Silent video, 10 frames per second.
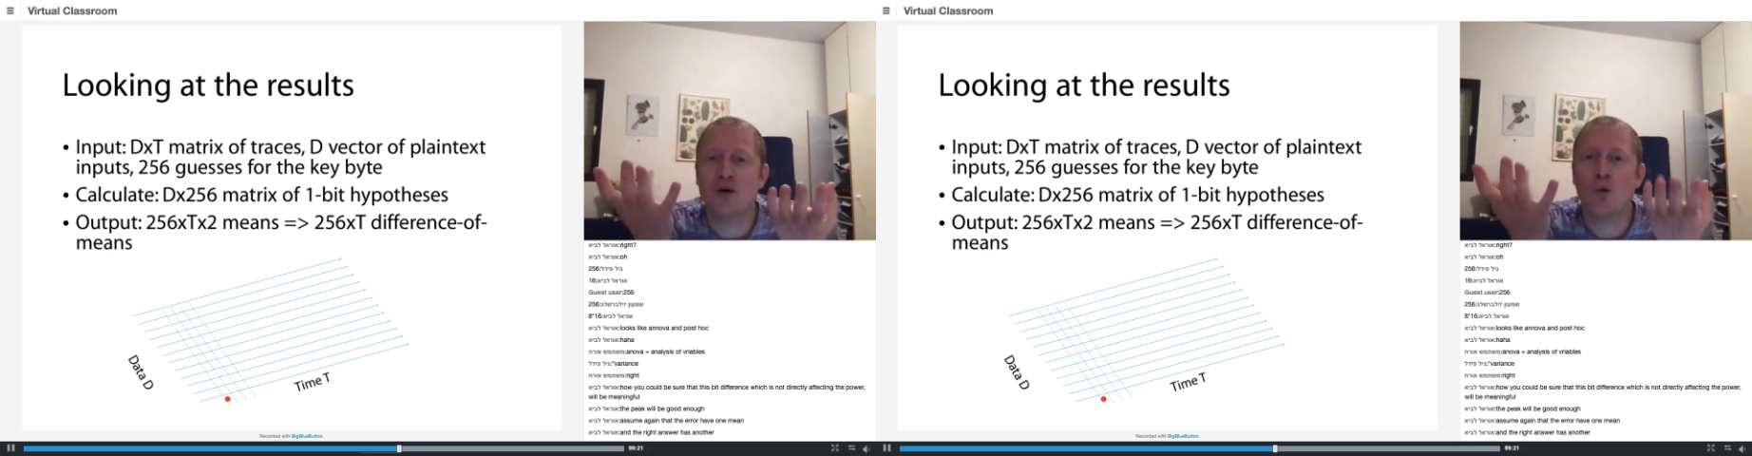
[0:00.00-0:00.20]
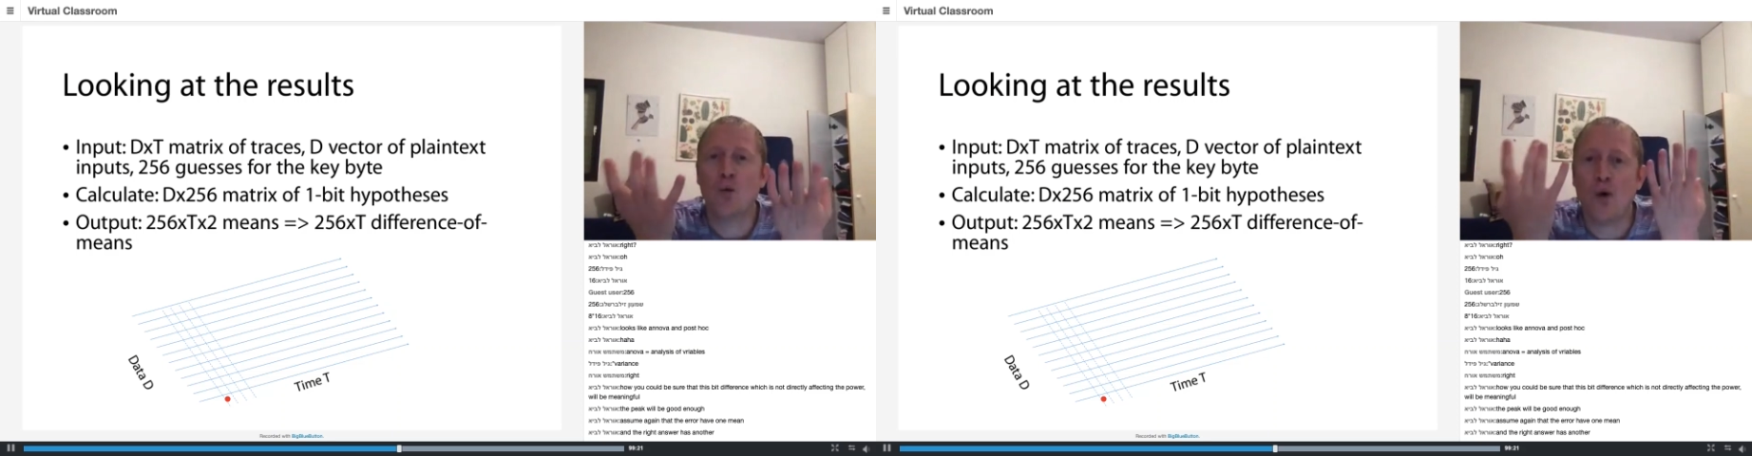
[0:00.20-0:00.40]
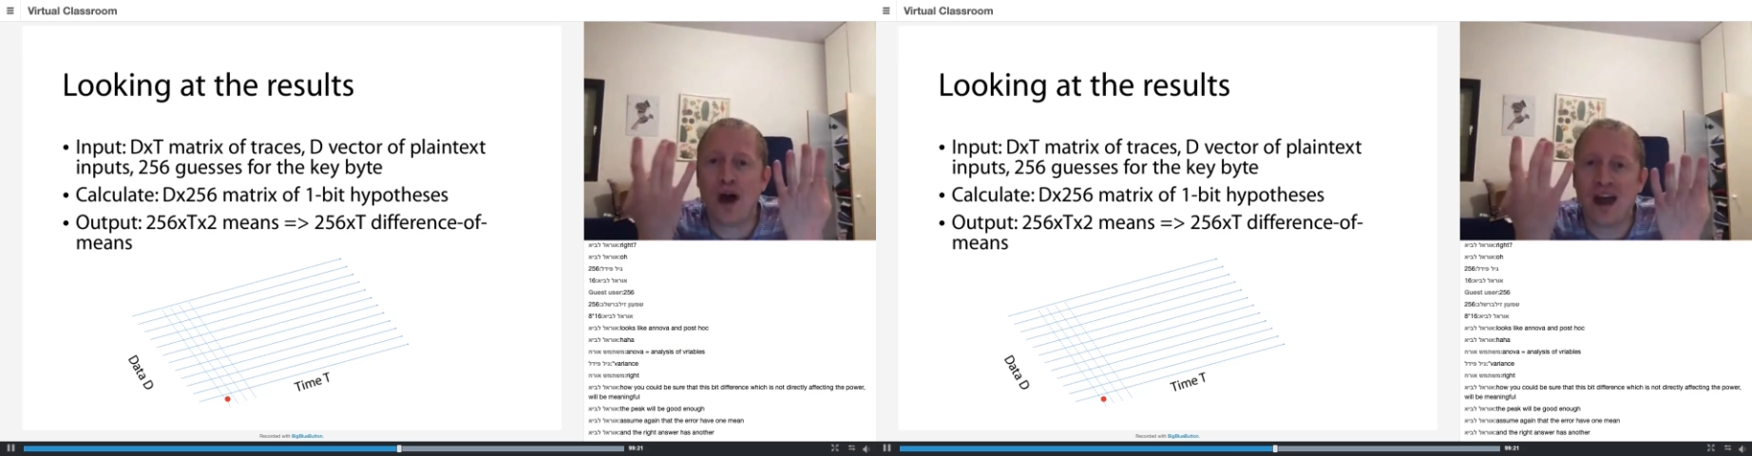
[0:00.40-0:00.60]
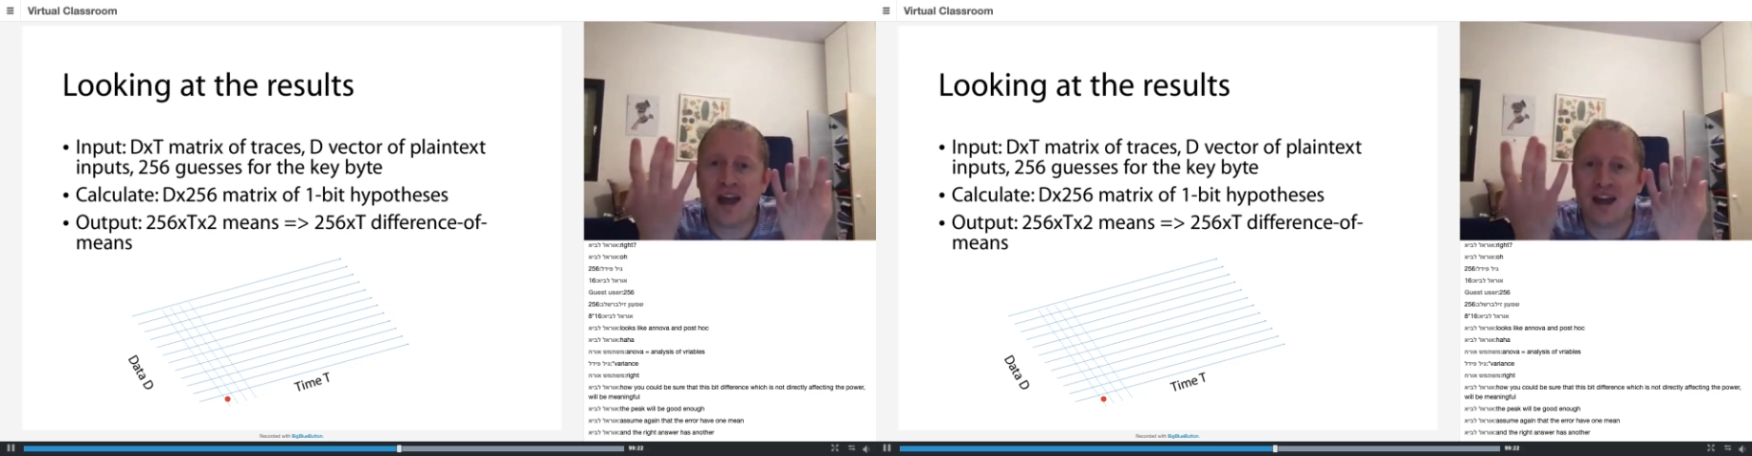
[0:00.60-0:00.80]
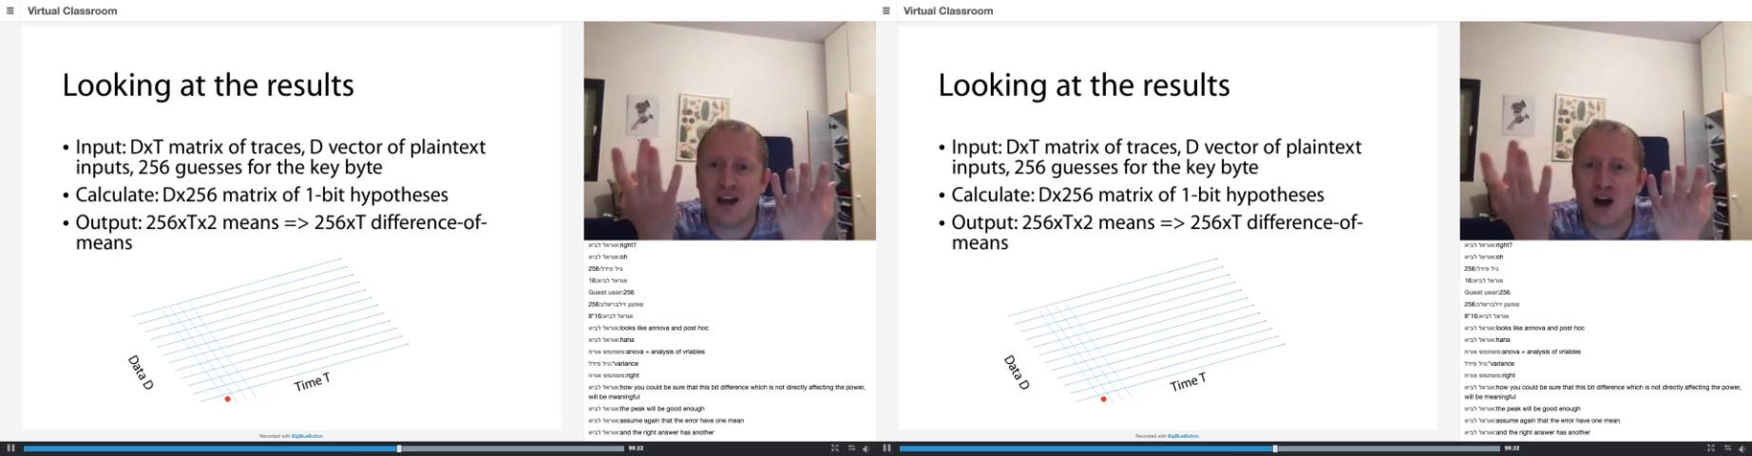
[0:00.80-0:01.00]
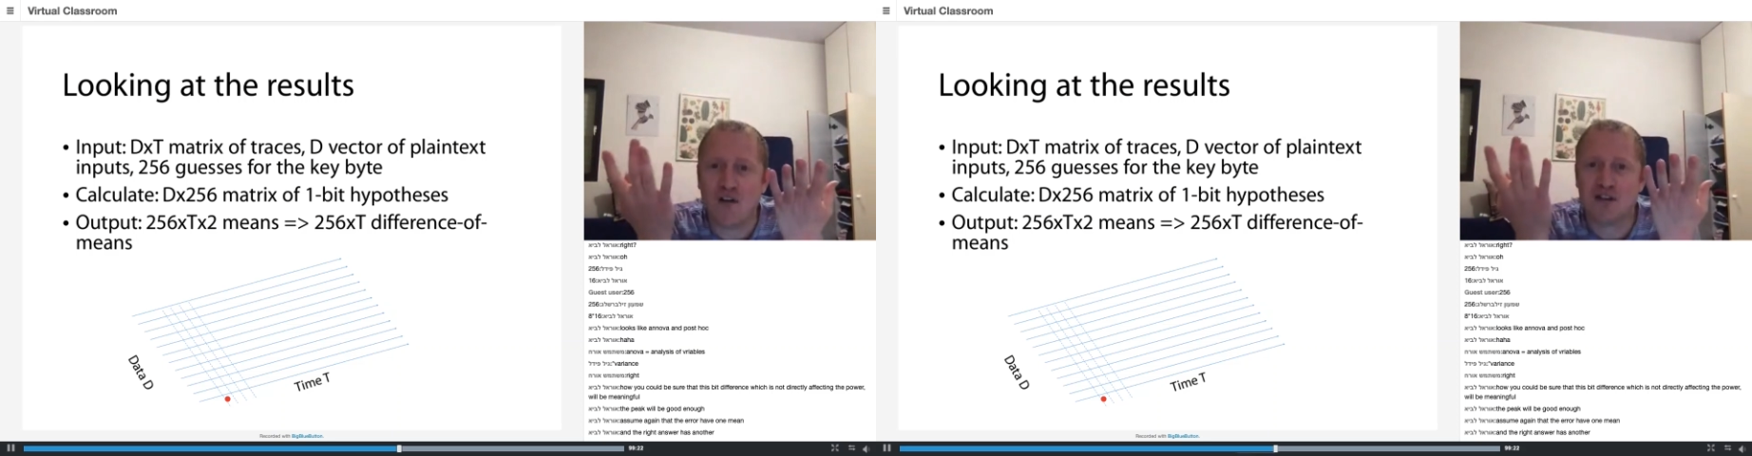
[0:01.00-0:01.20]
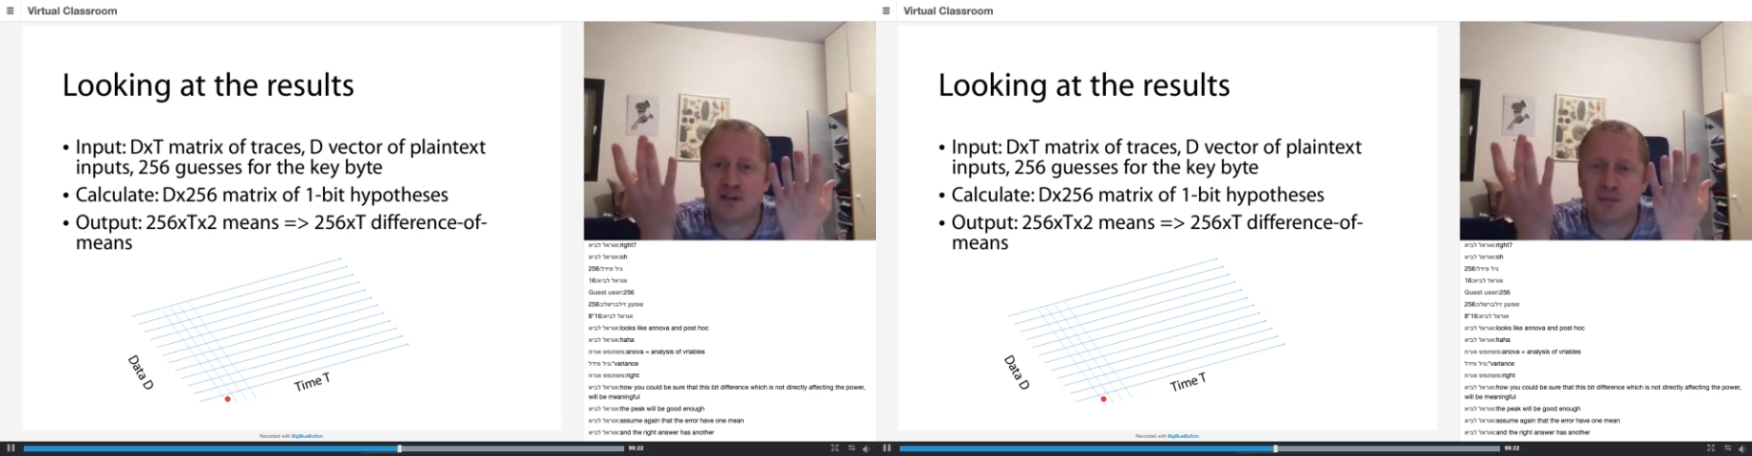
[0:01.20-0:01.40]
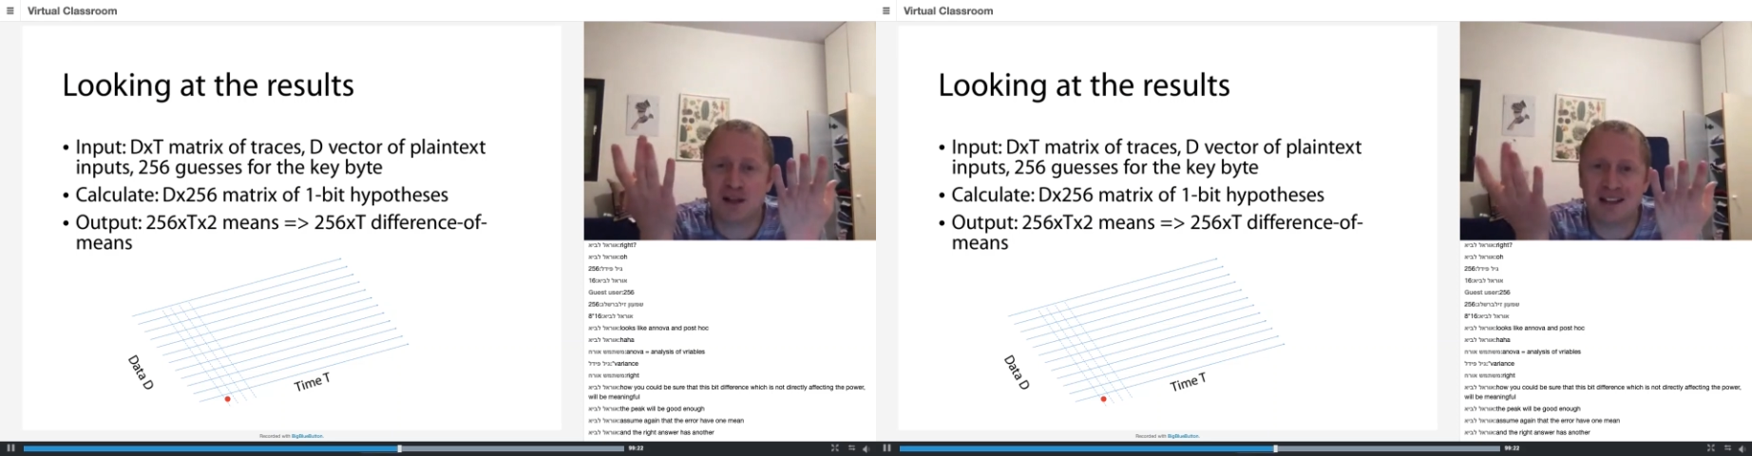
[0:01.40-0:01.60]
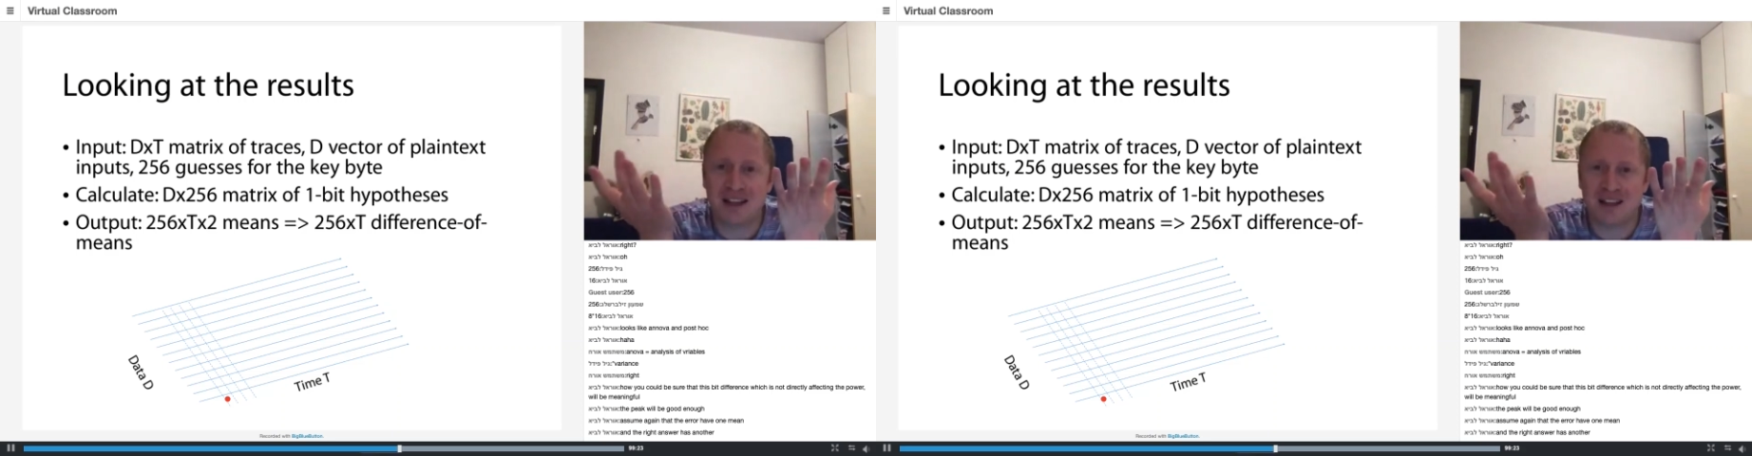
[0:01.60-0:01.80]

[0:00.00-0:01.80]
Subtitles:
way of splitting